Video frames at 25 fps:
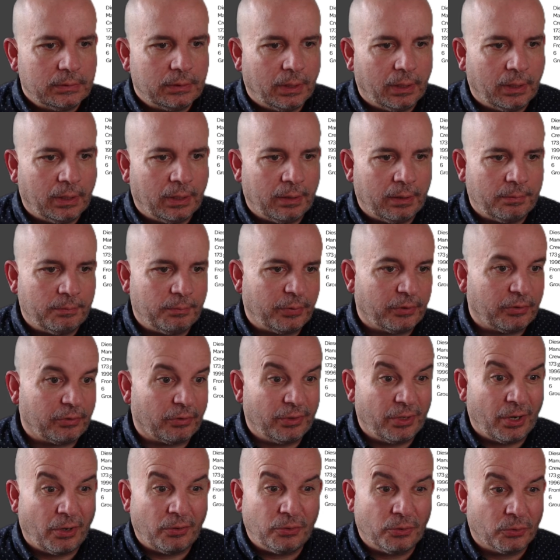We've got
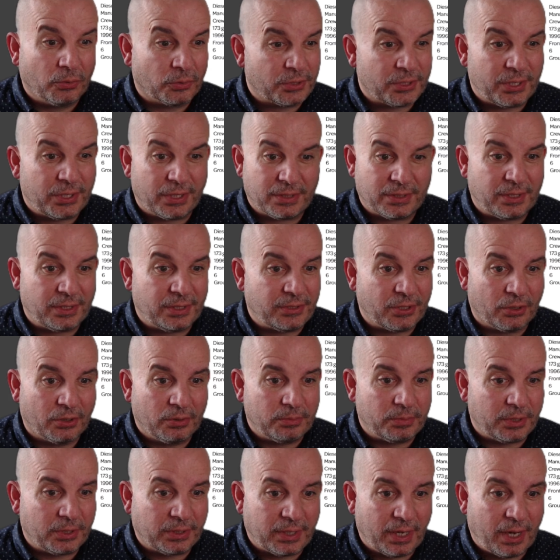no 0 to 60
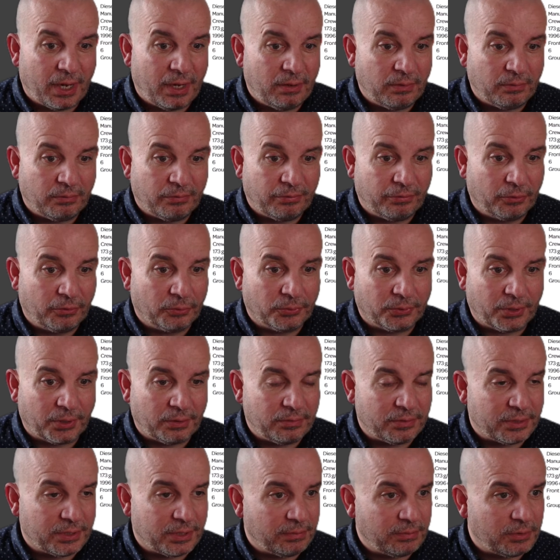times again. Ford
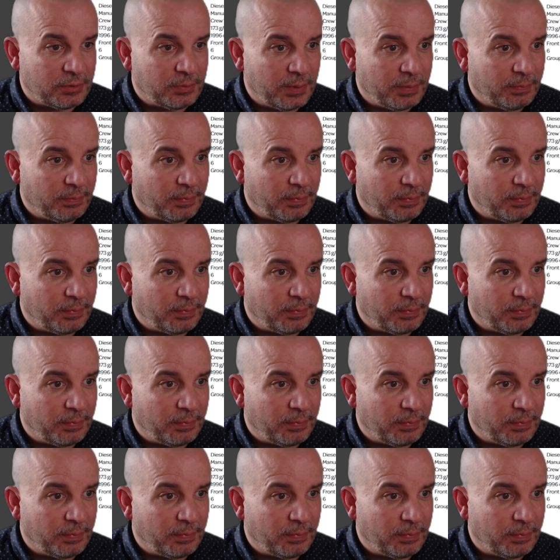don't seem to be